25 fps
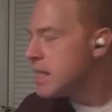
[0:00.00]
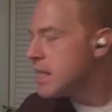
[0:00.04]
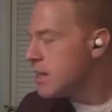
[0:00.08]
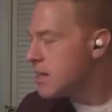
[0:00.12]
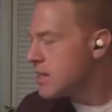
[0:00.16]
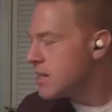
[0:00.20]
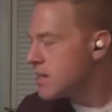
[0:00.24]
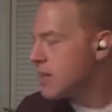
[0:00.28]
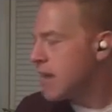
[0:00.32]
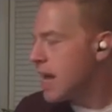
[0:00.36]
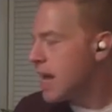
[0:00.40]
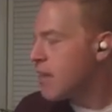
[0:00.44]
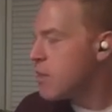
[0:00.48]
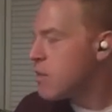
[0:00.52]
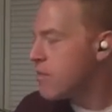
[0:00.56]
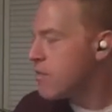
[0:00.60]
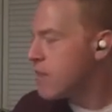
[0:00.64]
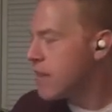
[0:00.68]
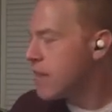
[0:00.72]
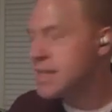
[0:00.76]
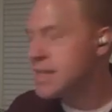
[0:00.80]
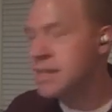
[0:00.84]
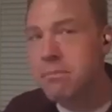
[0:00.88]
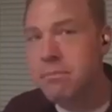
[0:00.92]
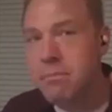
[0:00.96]
So now that we've
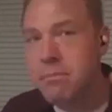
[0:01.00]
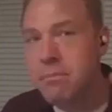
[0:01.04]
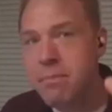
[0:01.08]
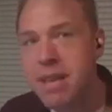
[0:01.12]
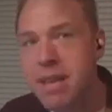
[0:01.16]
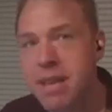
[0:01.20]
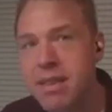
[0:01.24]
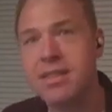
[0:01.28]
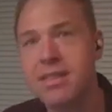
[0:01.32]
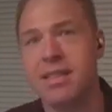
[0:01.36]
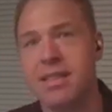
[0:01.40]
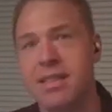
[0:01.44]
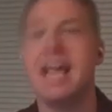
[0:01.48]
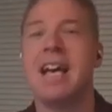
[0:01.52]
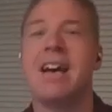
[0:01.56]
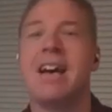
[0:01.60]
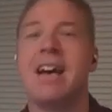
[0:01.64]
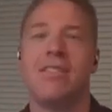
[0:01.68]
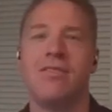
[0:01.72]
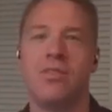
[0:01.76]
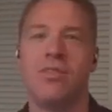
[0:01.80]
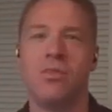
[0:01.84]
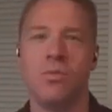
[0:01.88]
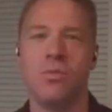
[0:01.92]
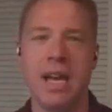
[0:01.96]
got some myths out
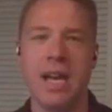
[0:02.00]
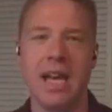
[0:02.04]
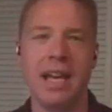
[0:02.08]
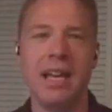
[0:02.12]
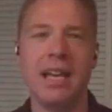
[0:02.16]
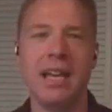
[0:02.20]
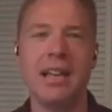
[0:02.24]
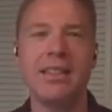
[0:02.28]
of the way,